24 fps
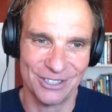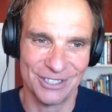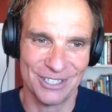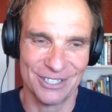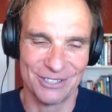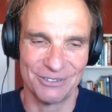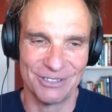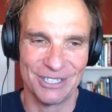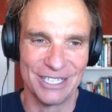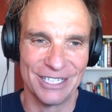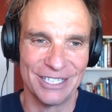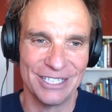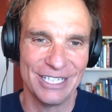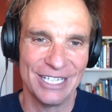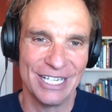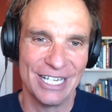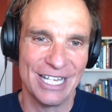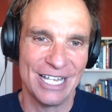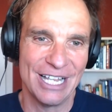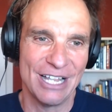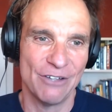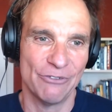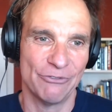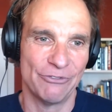It's really
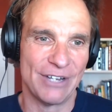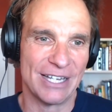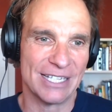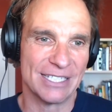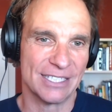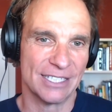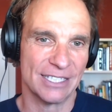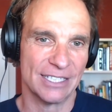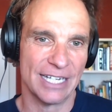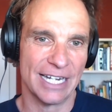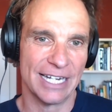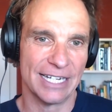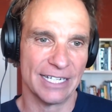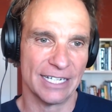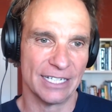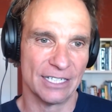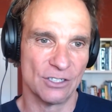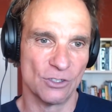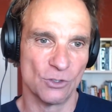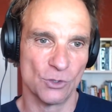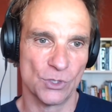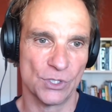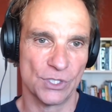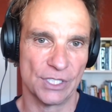fascinating
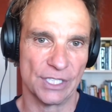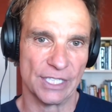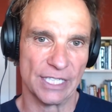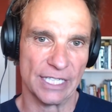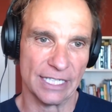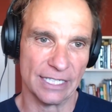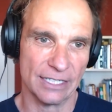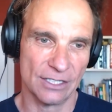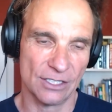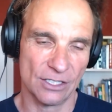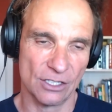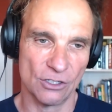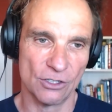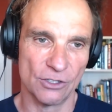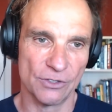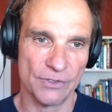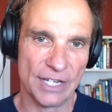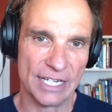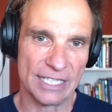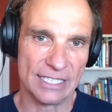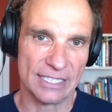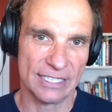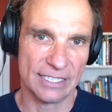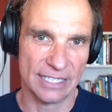to see. So
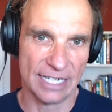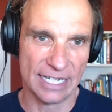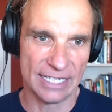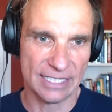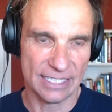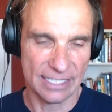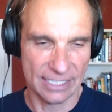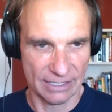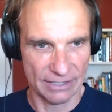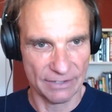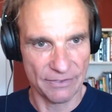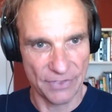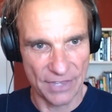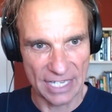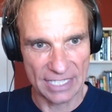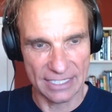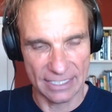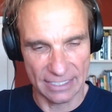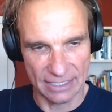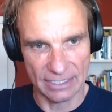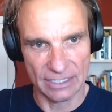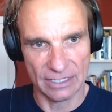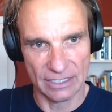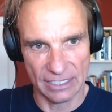that's
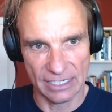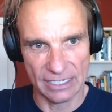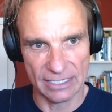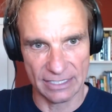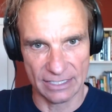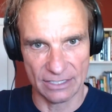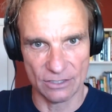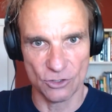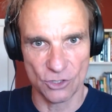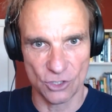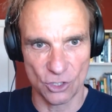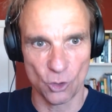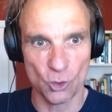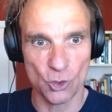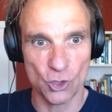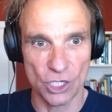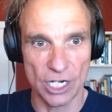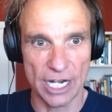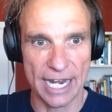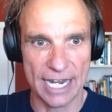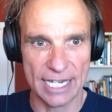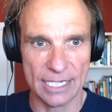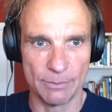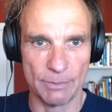the
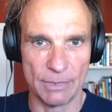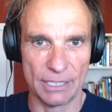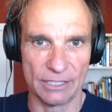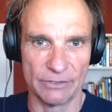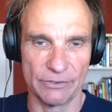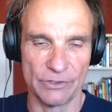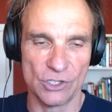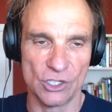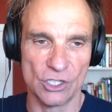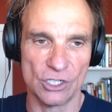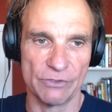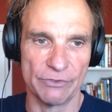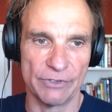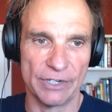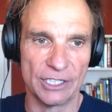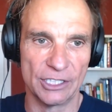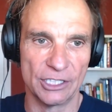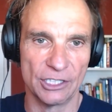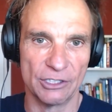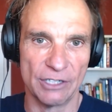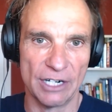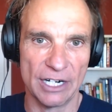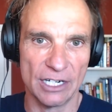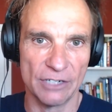social aspect, which is
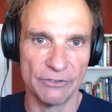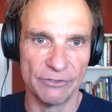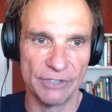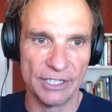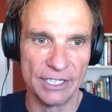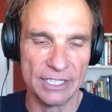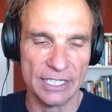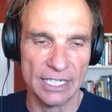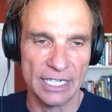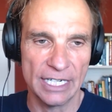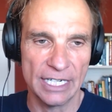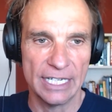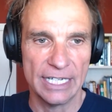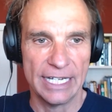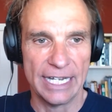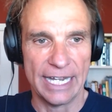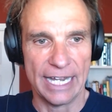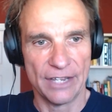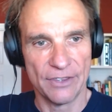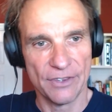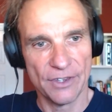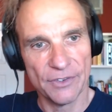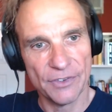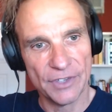very relevant.
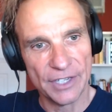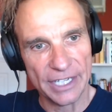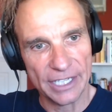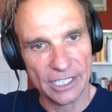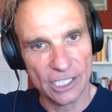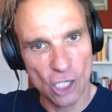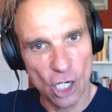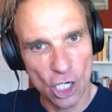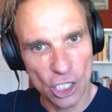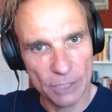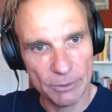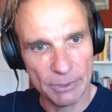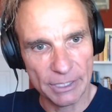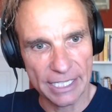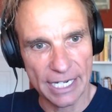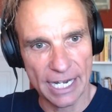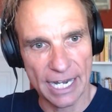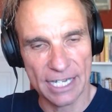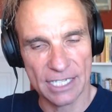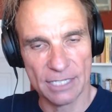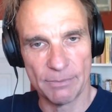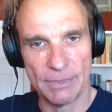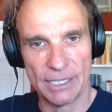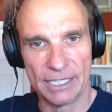And then the economic
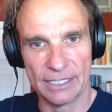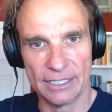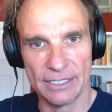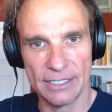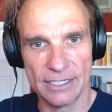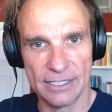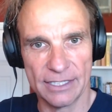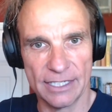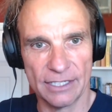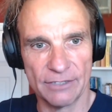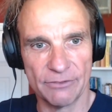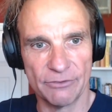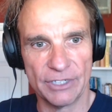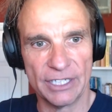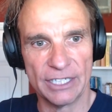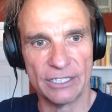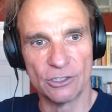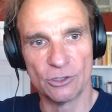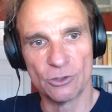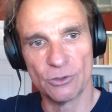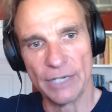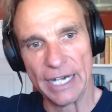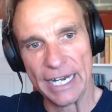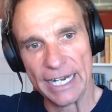aspect is that we're
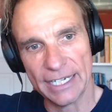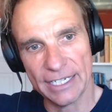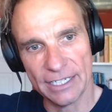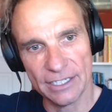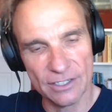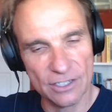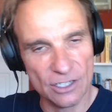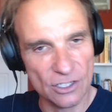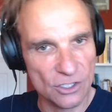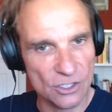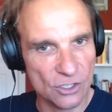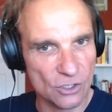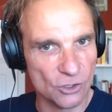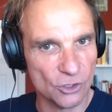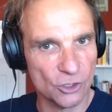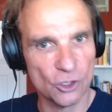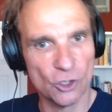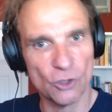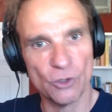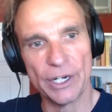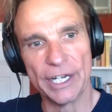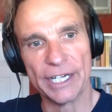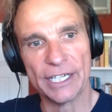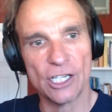creating this,
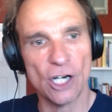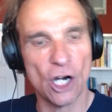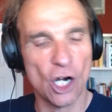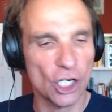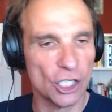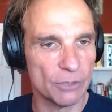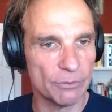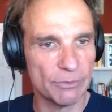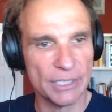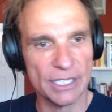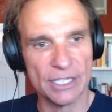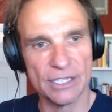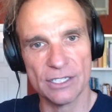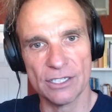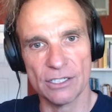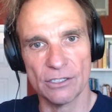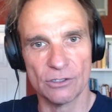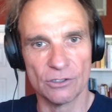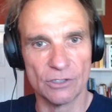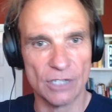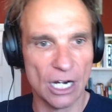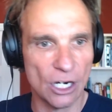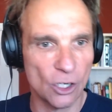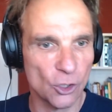economies
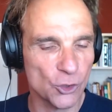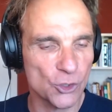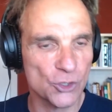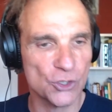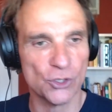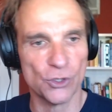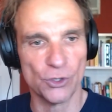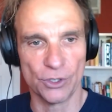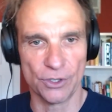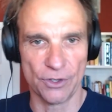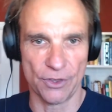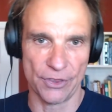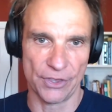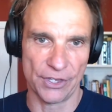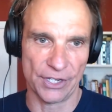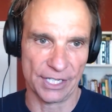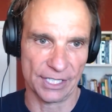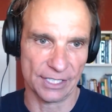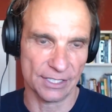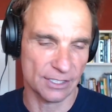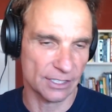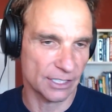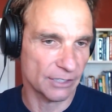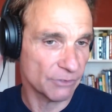around certain
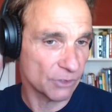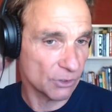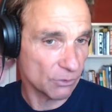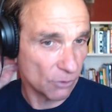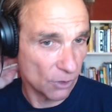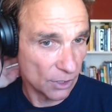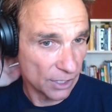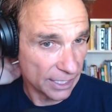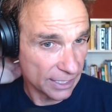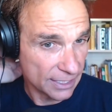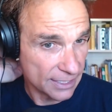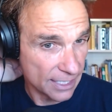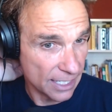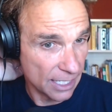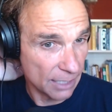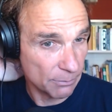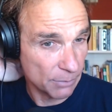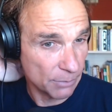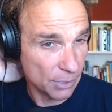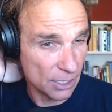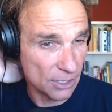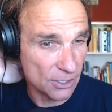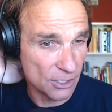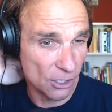things. Give you one
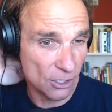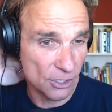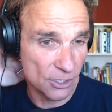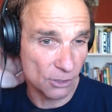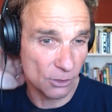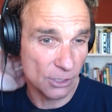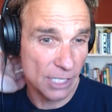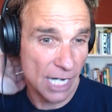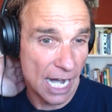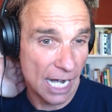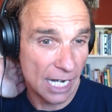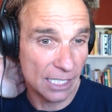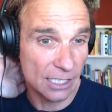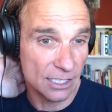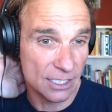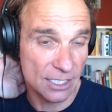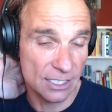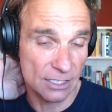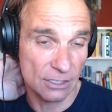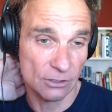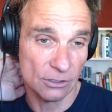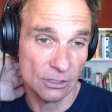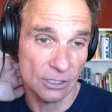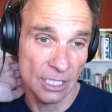example, it's also cars.
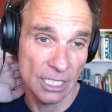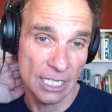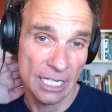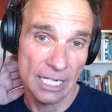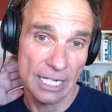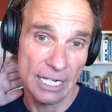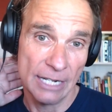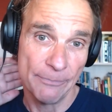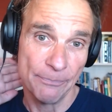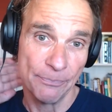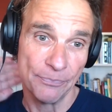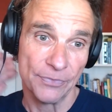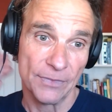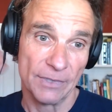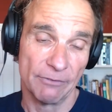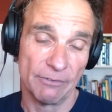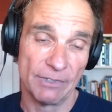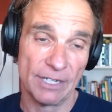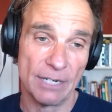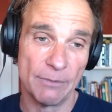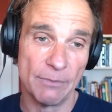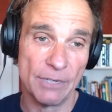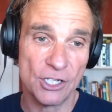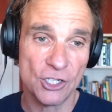So
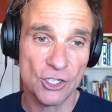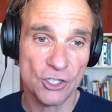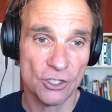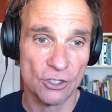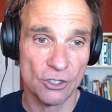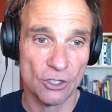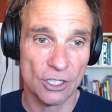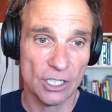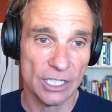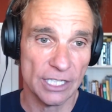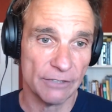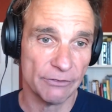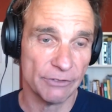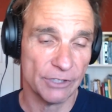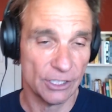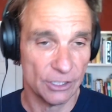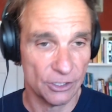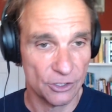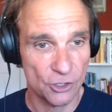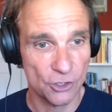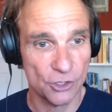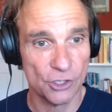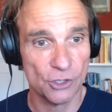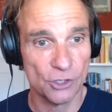when I mentioned earlier, we
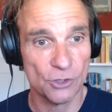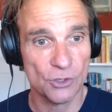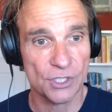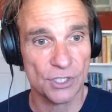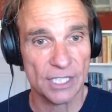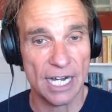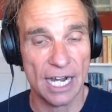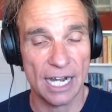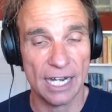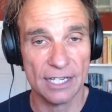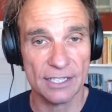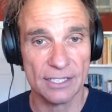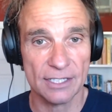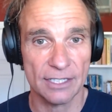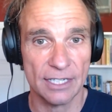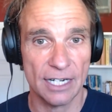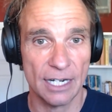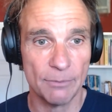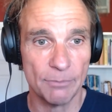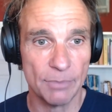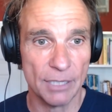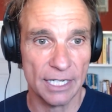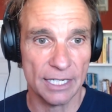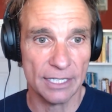introduced cars in
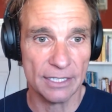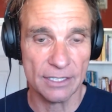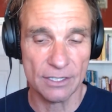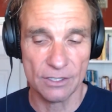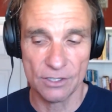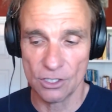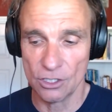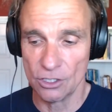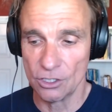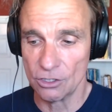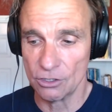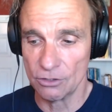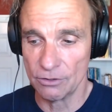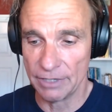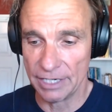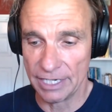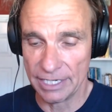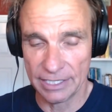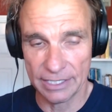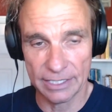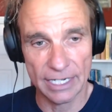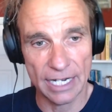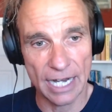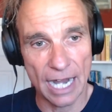Upland. So
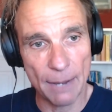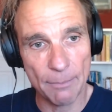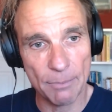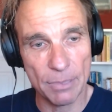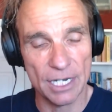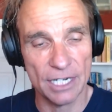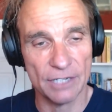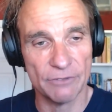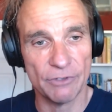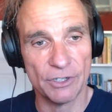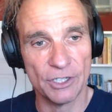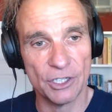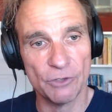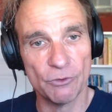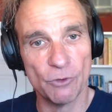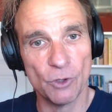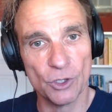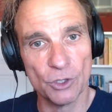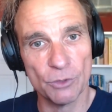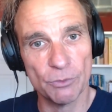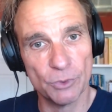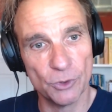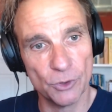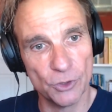in Upland, when you want
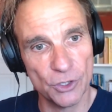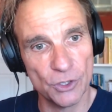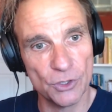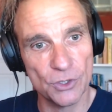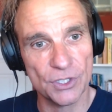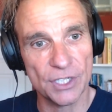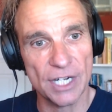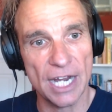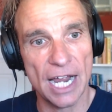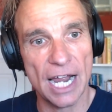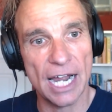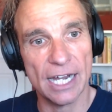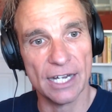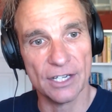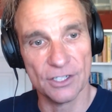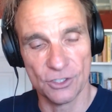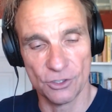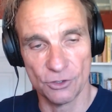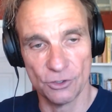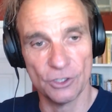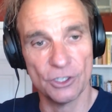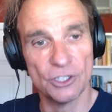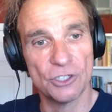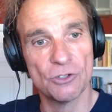to produce cars,
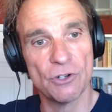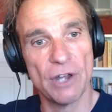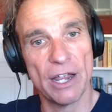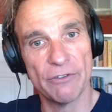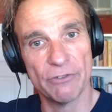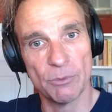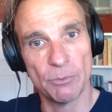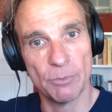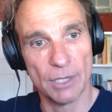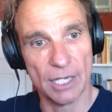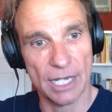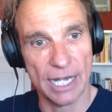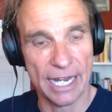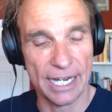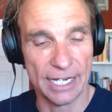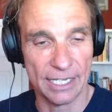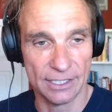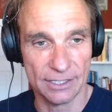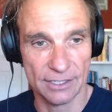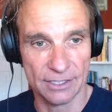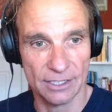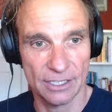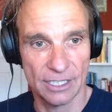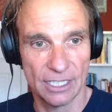you need to have a
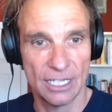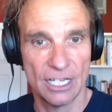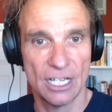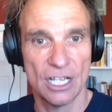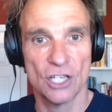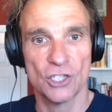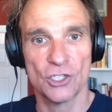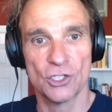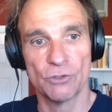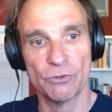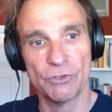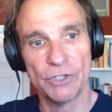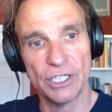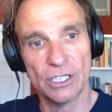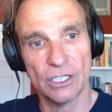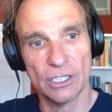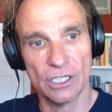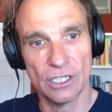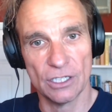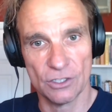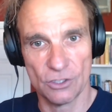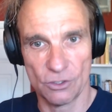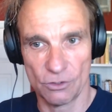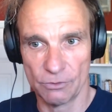plant. So
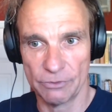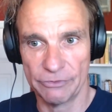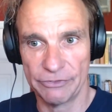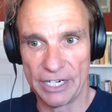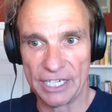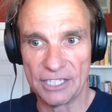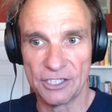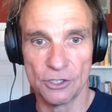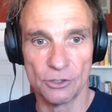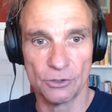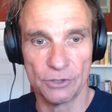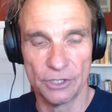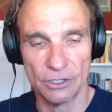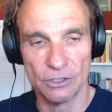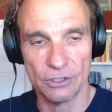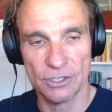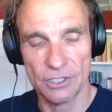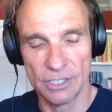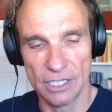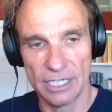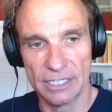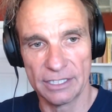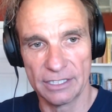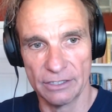a factory, or
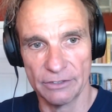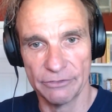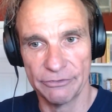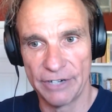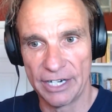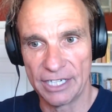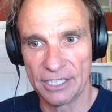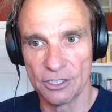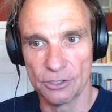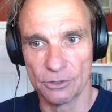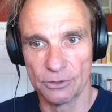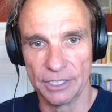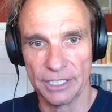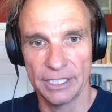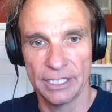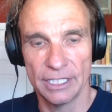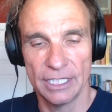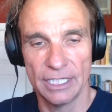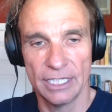select a factory.